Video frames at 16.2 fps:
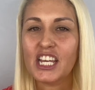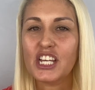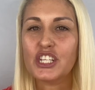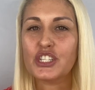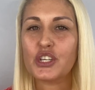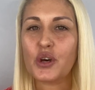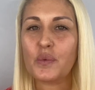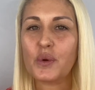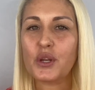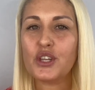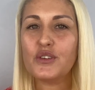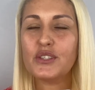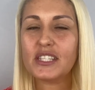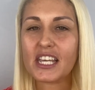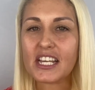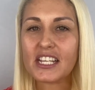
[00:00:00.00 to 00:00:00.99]
So when you
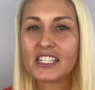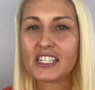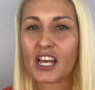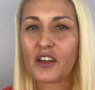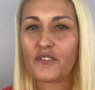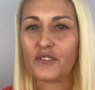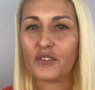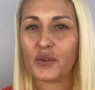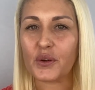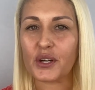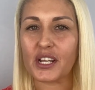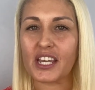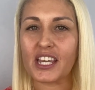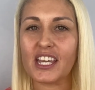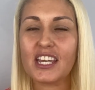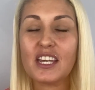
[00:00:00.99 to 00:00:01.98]
say South Florida,
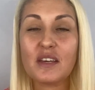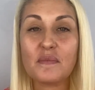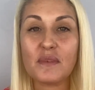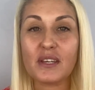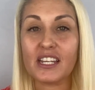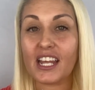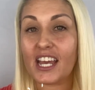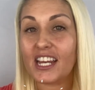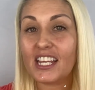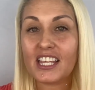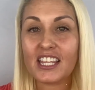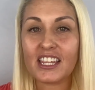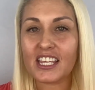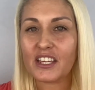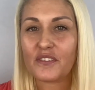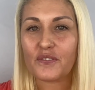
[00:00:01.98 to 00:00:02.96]
it can mean
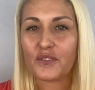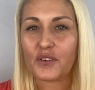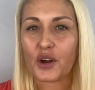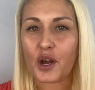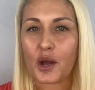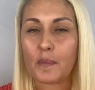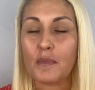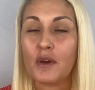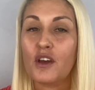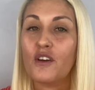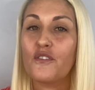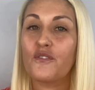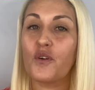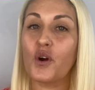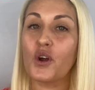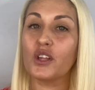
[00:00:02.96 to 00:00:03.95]
anything from
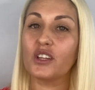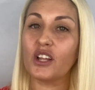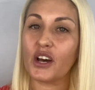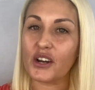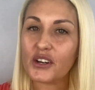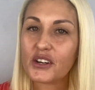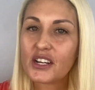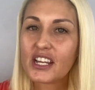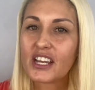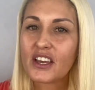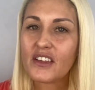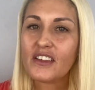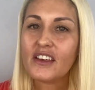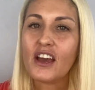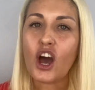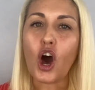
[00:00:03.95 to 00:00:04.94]
Fort
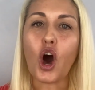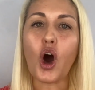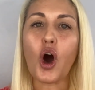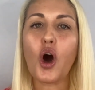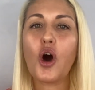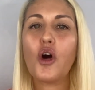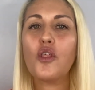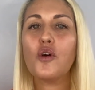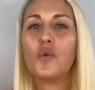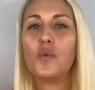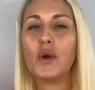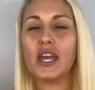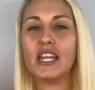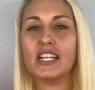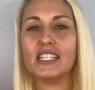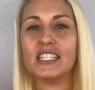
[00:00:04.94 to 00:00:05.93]
Lauderdale all the
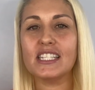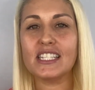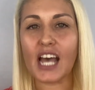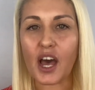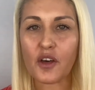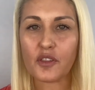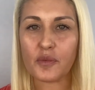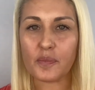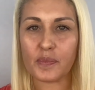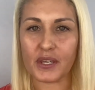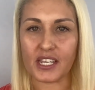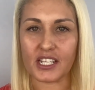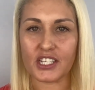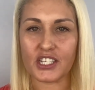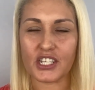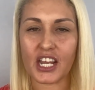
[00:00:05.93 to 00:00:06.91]
way to South
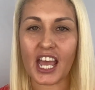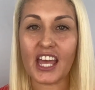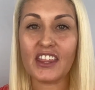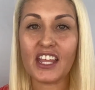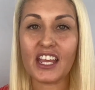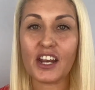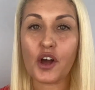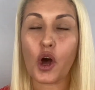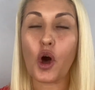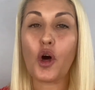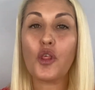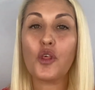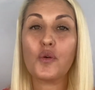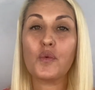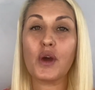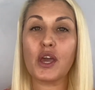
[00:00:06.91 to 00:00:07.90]
Beach, and then all
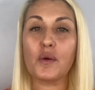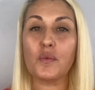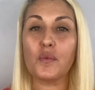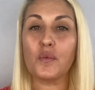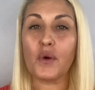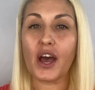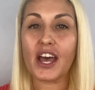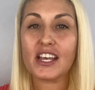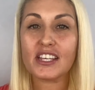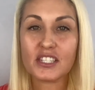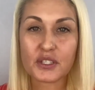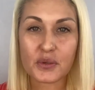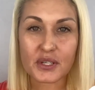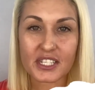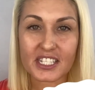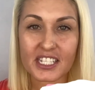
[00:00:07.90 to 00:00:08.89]
the way west
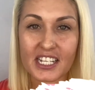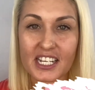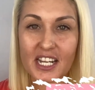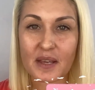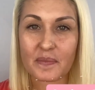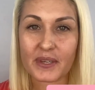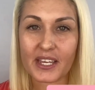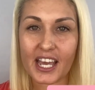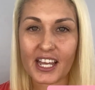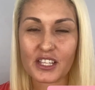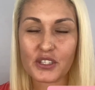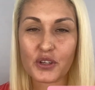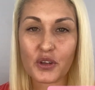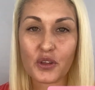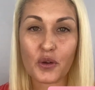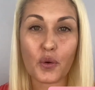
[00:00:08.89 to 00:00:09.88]
to a city named
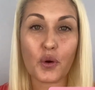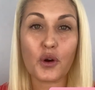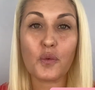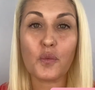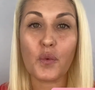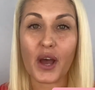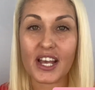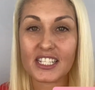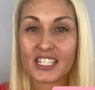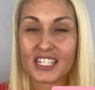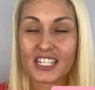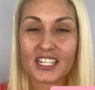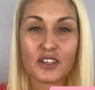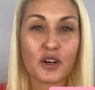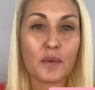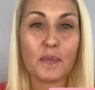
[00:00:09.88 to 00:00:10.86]
Kendall or
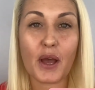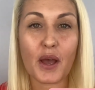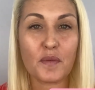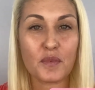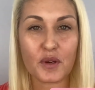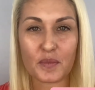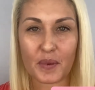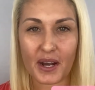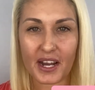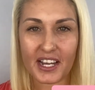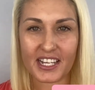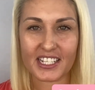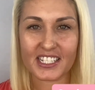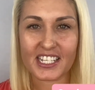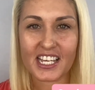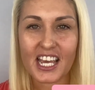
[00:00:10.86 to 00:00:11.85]
Weston or Pembroke
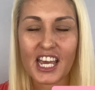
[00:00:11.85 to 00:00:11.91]
Pines.